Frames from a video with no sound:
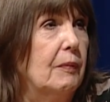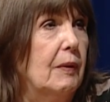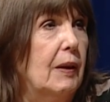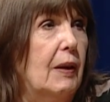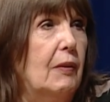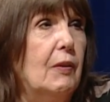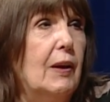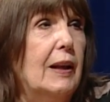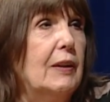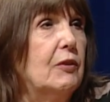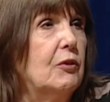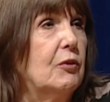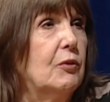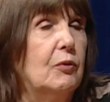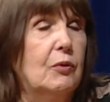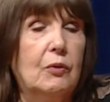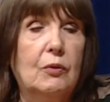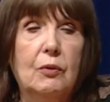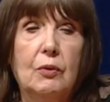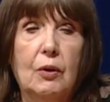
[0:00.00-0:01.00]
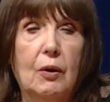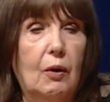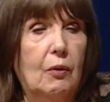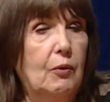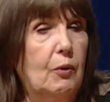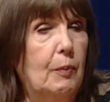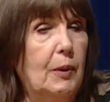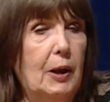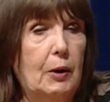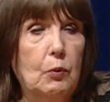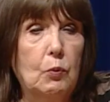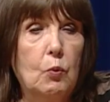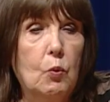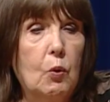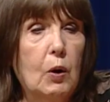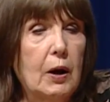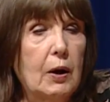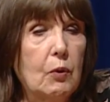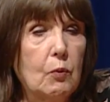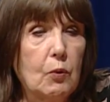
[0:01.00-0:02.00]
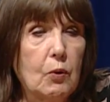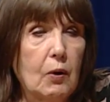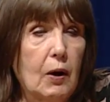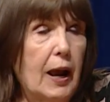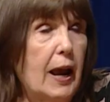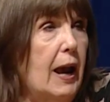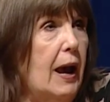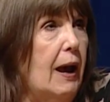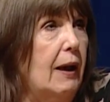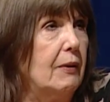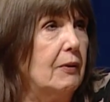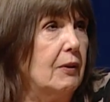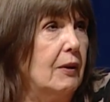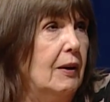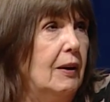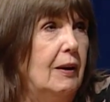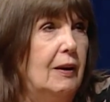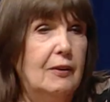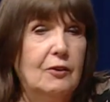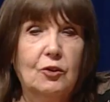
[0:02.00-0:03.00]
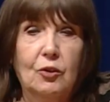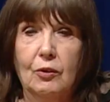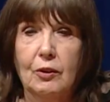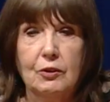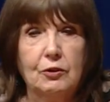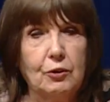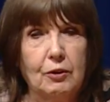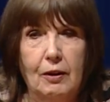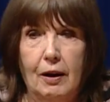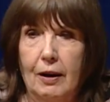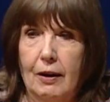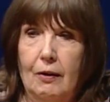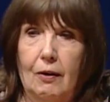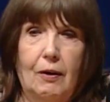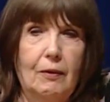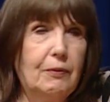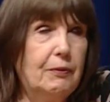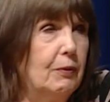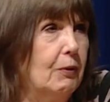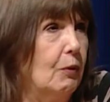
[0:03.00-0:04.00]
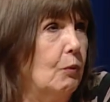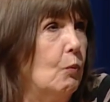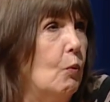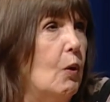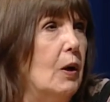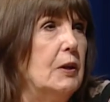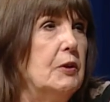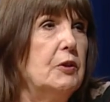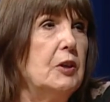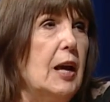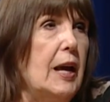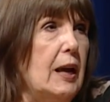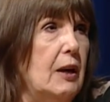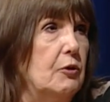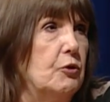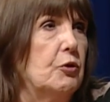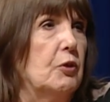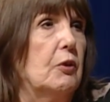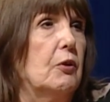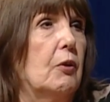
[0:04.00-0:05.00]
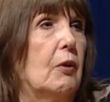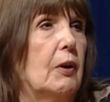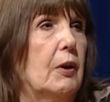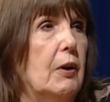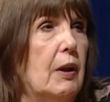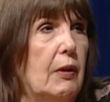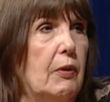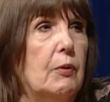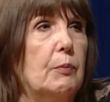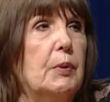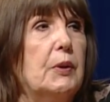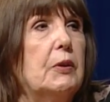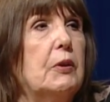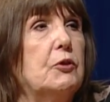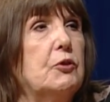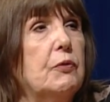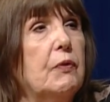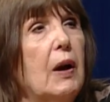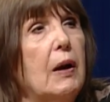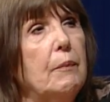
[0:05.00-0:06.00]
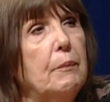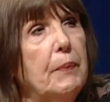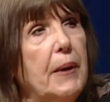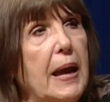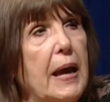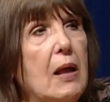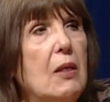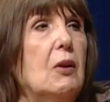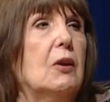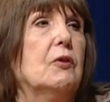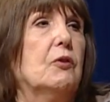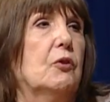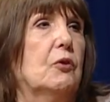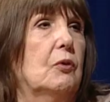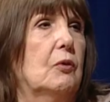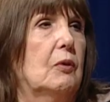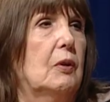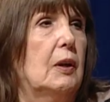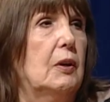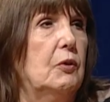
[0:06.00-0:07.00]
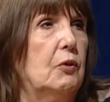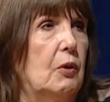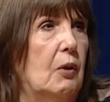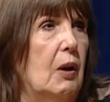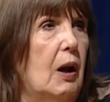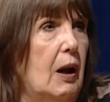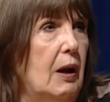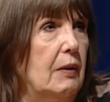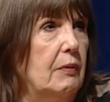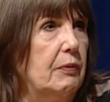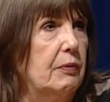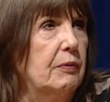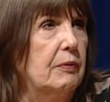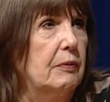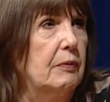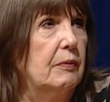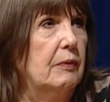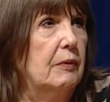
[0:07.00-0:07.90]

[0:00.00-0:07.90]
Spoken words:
And that's, you know, no matter where we're at, so that you're not off on one tangent or another, but that you've got balance in your life.